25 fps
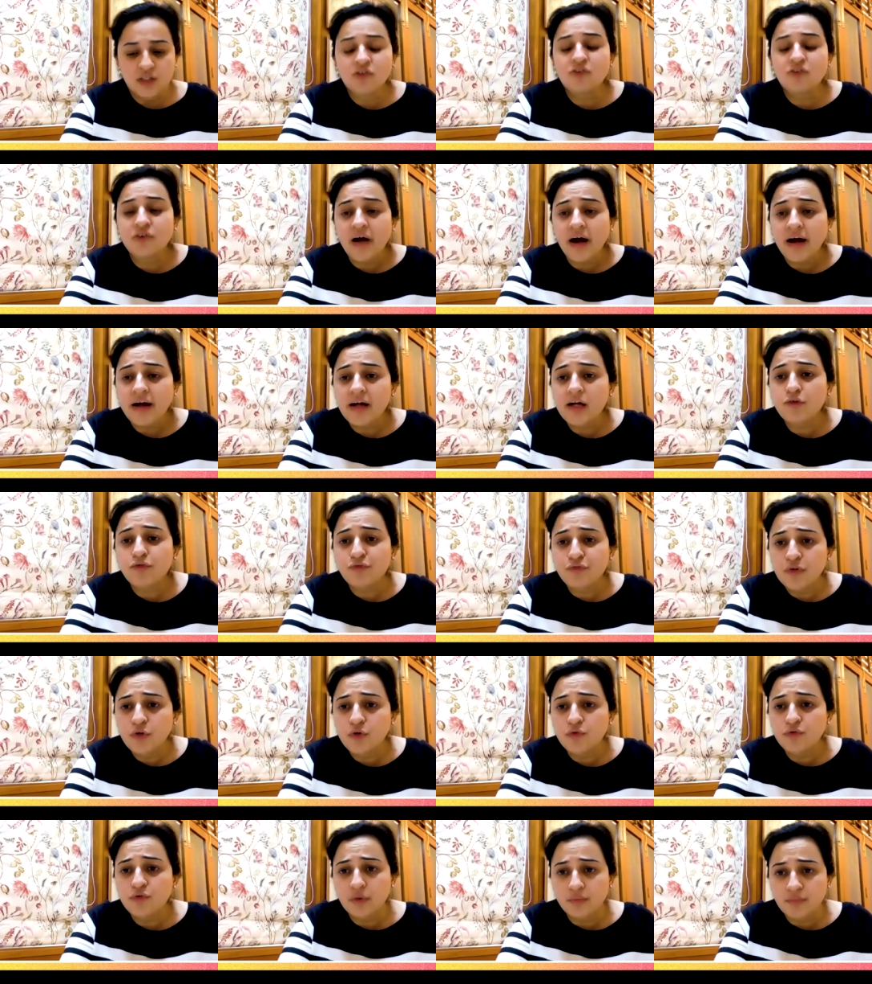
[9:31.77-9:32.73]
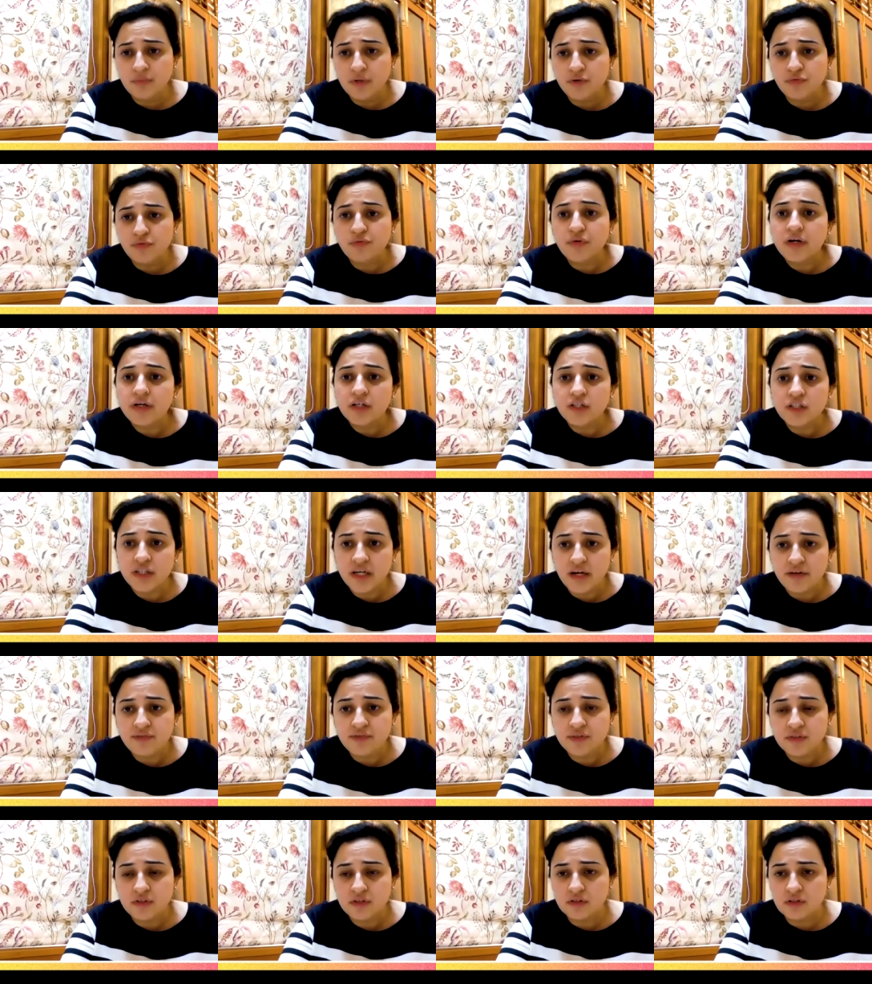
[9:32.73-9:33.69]
try a few from different
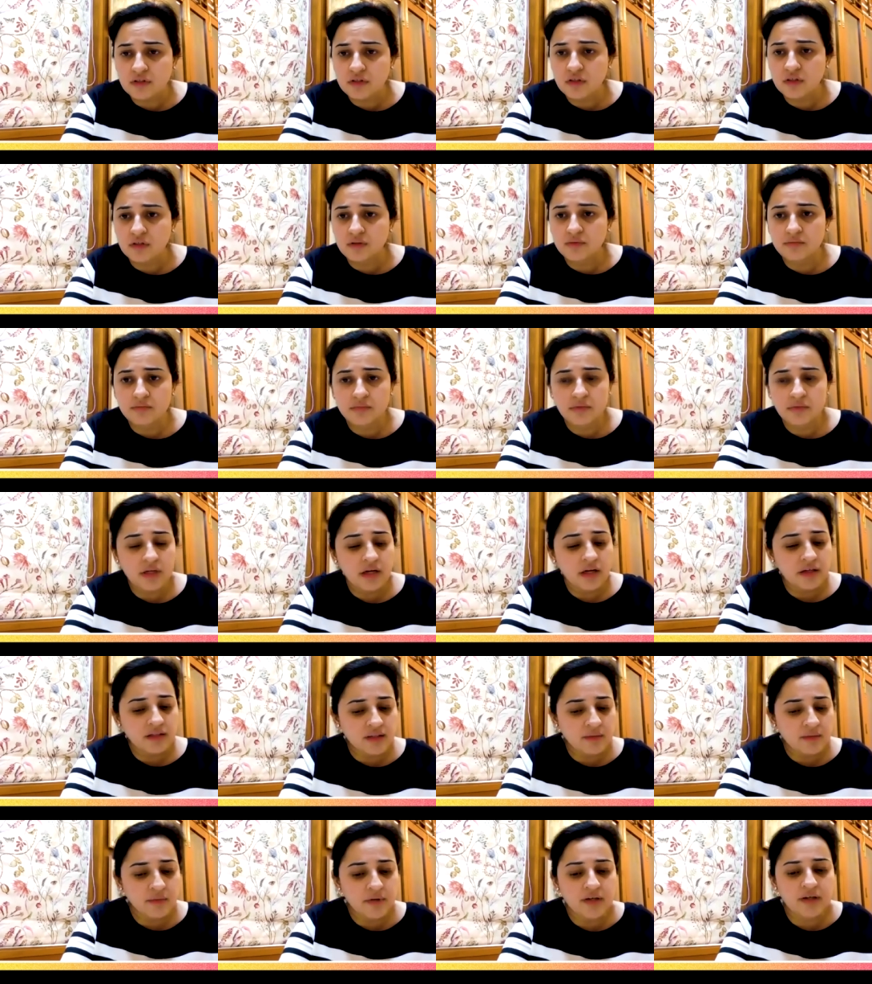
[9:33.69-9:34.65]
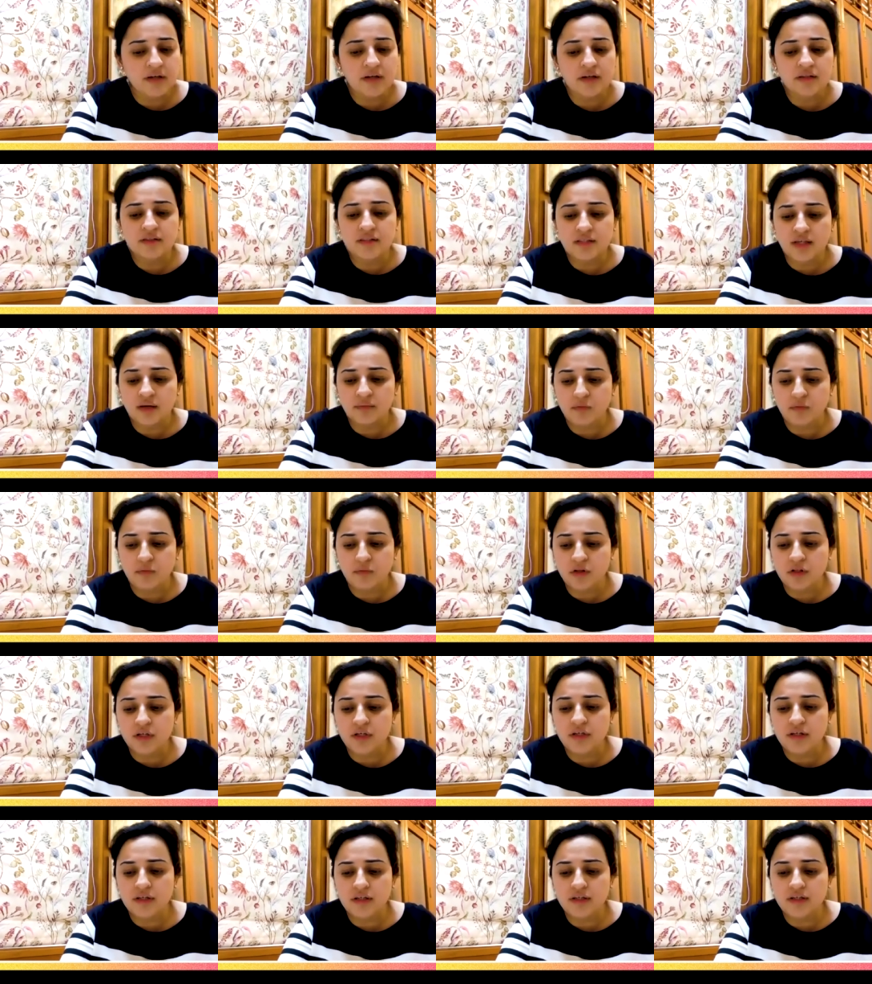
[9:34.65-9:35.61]
chefs, uh, some Indian, some non
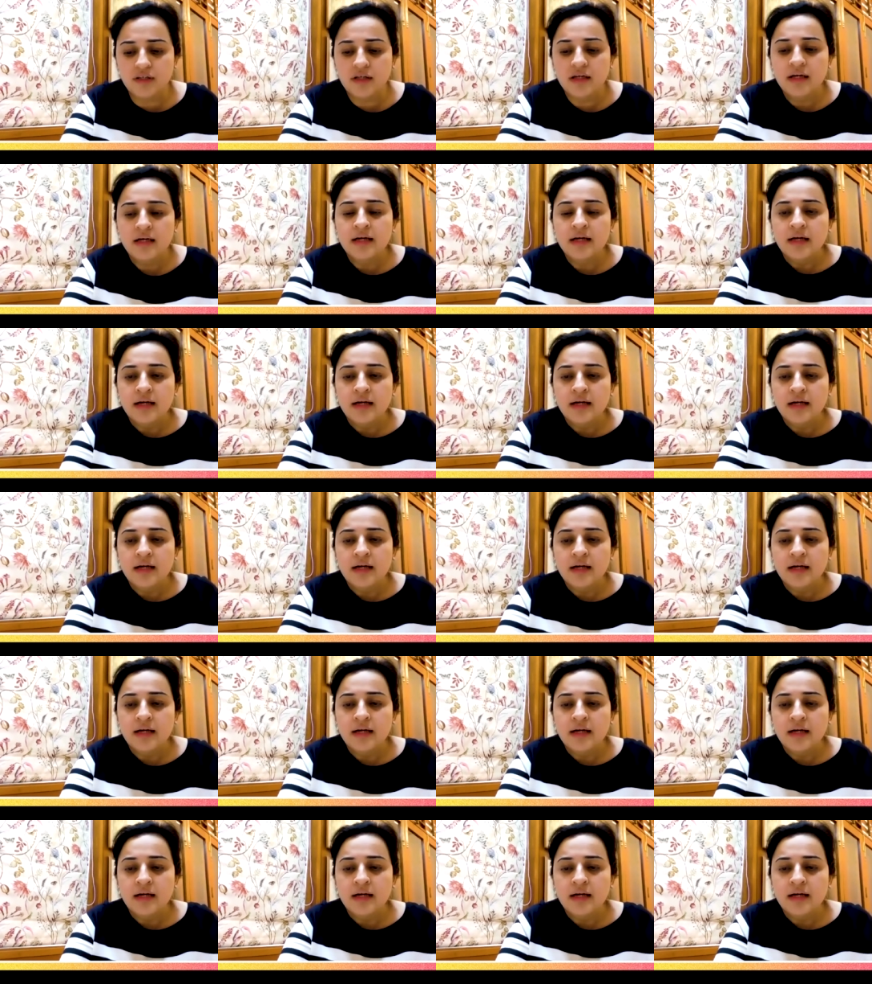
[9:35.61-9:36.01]
Indian,